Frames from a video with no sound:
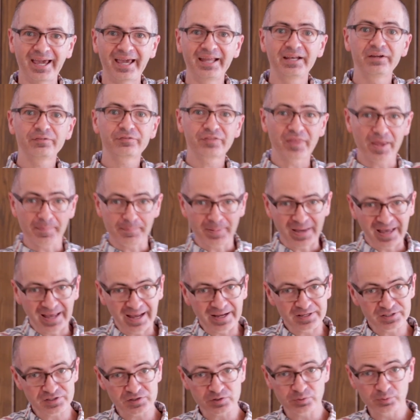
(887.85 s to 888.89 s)
And if they
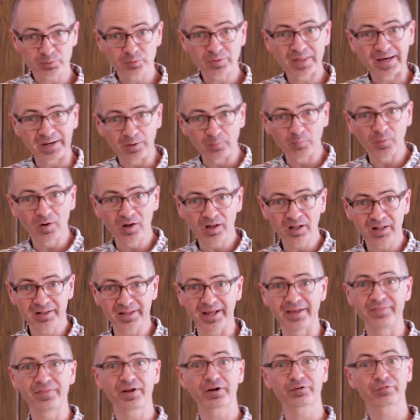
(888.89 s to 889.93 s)
pass through that
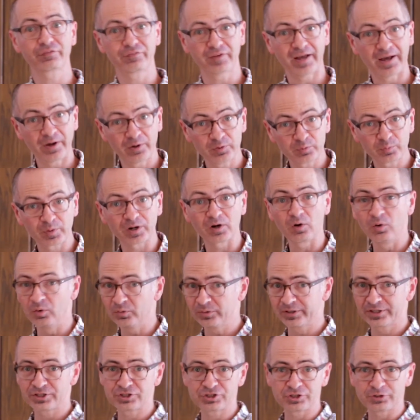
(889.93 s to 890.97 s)
wall and they're found where
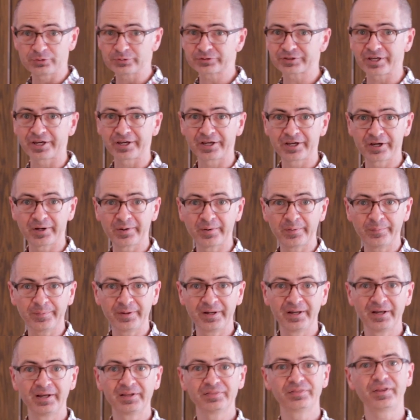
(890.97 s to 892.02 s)
only Jews can
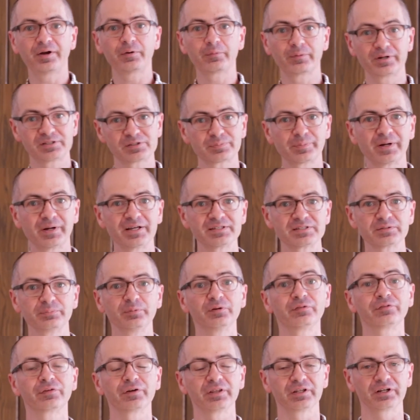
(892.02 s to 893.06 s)
go, they're
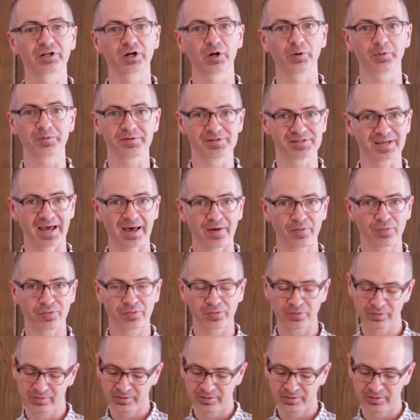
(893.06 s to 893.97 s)
responsible for their own death.